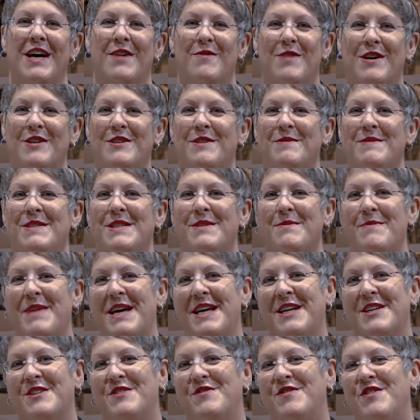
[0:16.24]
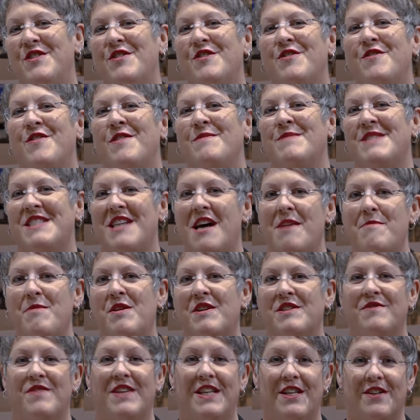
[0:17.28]
and welcome to the Banker's Youth from
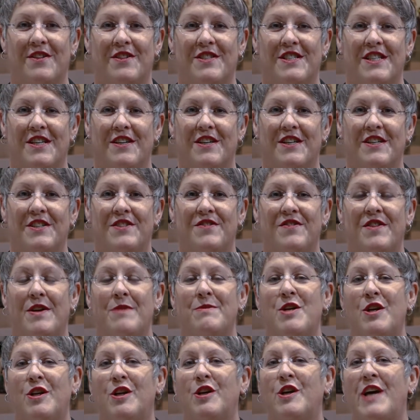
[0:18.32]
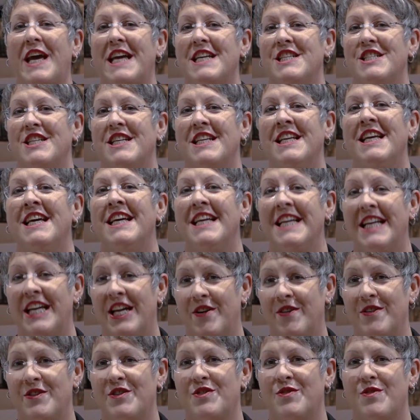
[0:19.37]
Cyboss video series, filmed on location
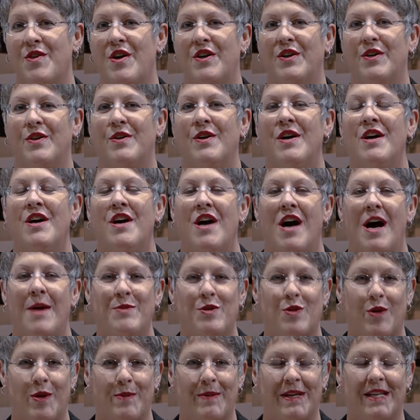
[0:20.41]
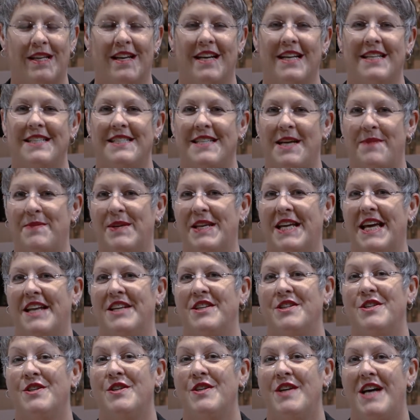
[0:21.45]
here in Toronto. I'm Joy Macknight, Deputy
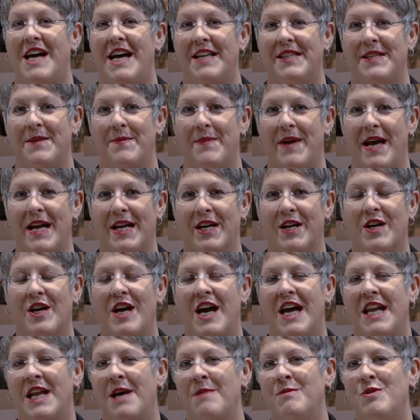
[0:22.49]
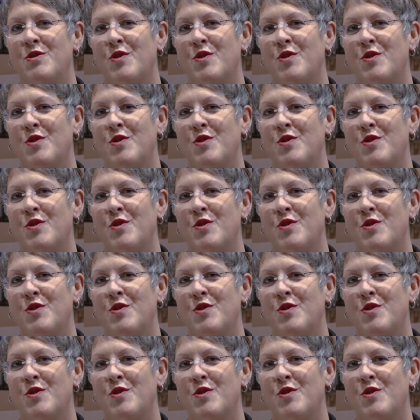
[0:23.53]
Editor at The Banker, and I'm